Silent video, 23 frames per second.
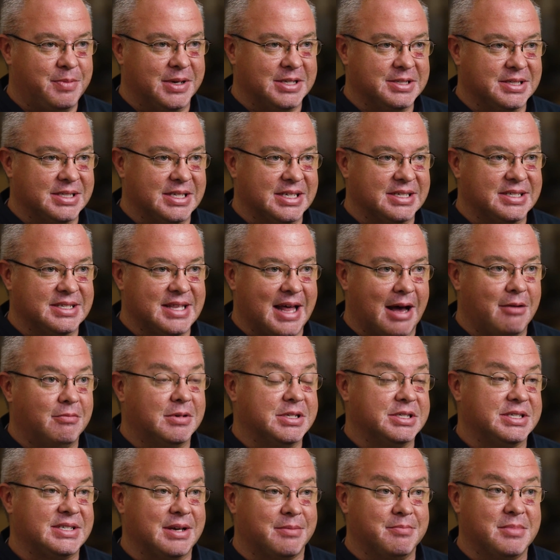business, that
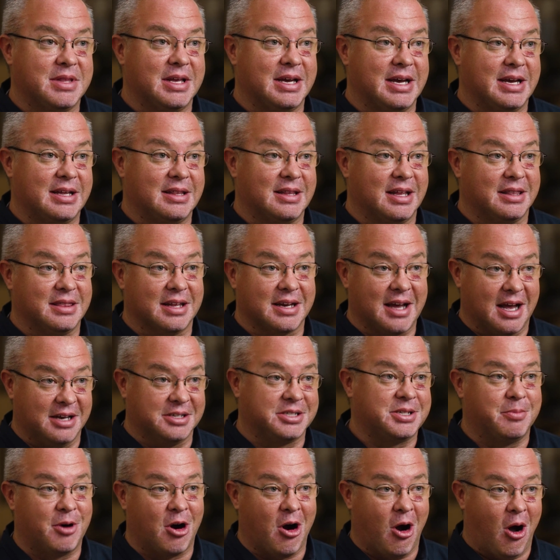was something that the
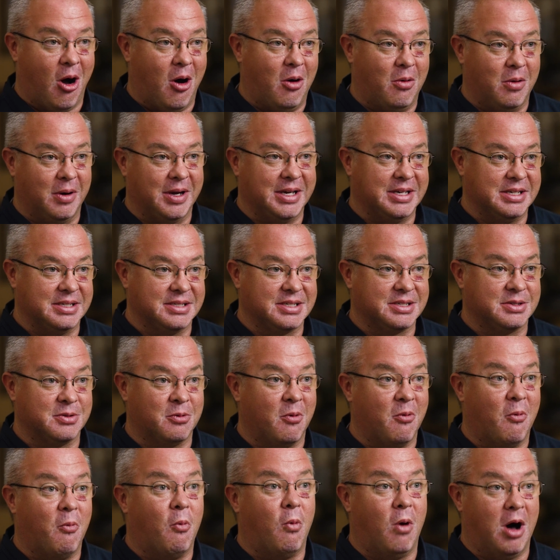customer always
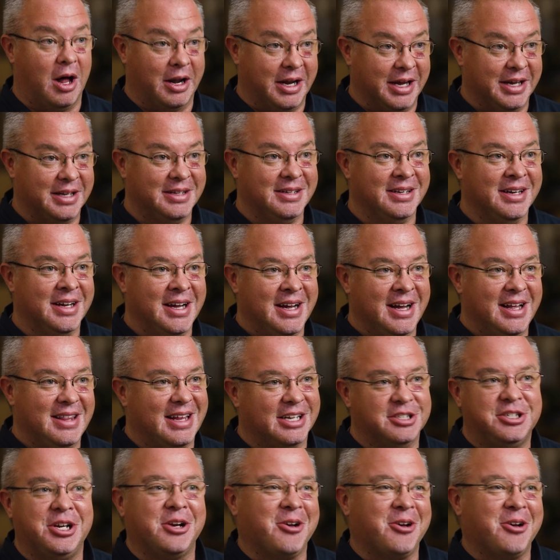wanted that she